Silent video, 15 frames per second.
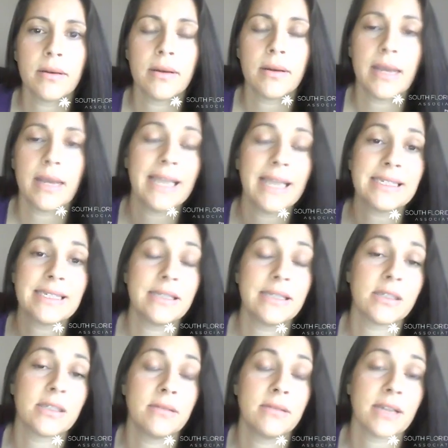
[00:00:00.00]
I guess
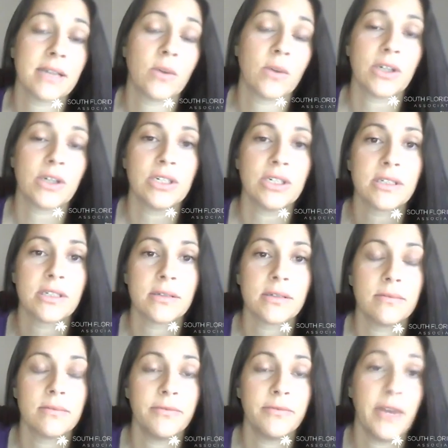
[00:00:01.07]
this next question is
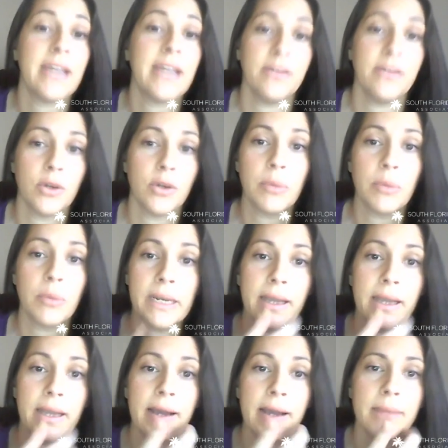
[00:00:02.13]
for any of you, but
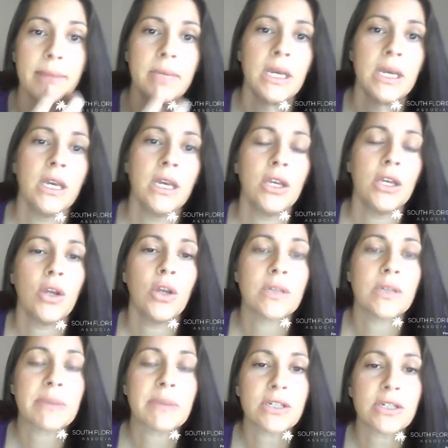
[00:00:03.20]

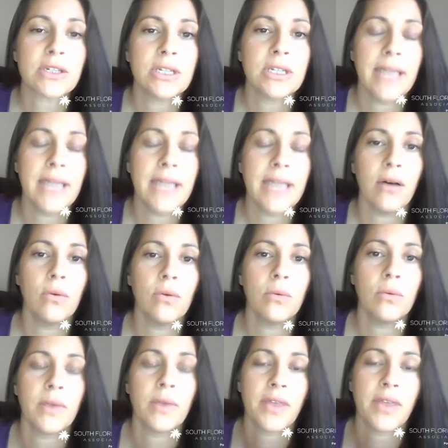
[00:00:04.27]
especially now
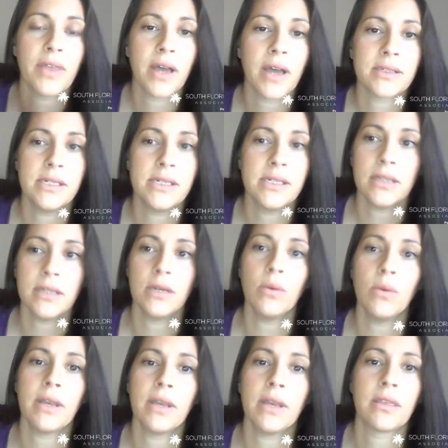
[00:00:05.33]
with us dealing
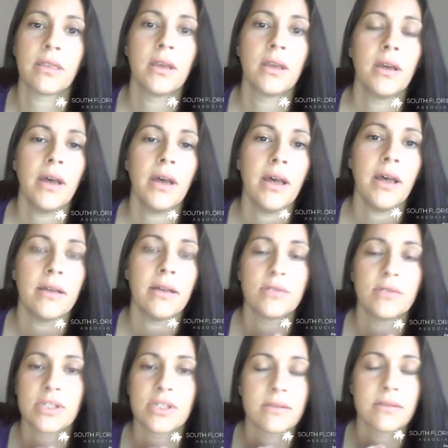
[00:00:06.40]
with
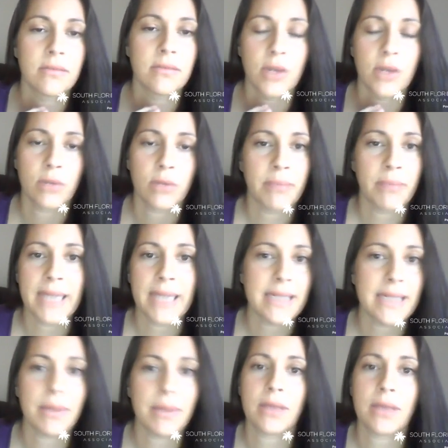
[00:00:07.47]
just the
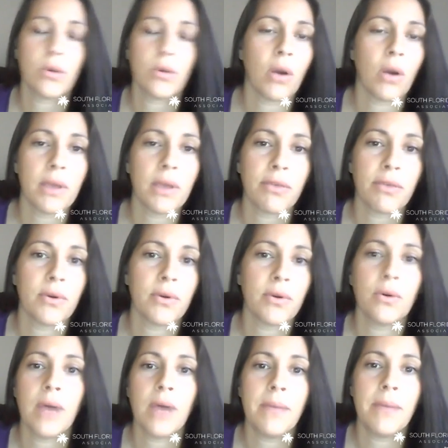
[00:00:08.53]
pandemic that we're going
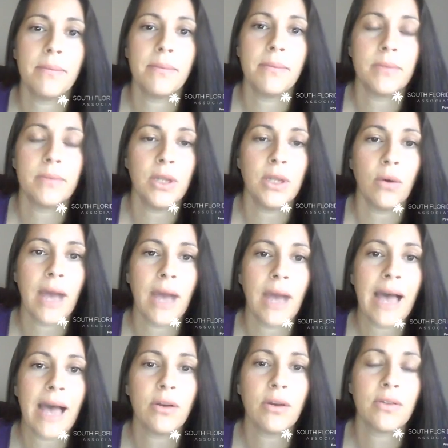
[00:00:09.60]
through,
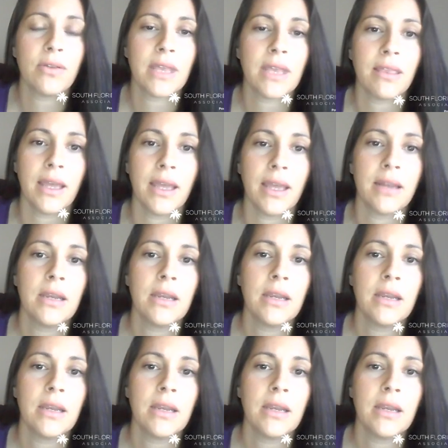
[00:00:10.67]
how do you think that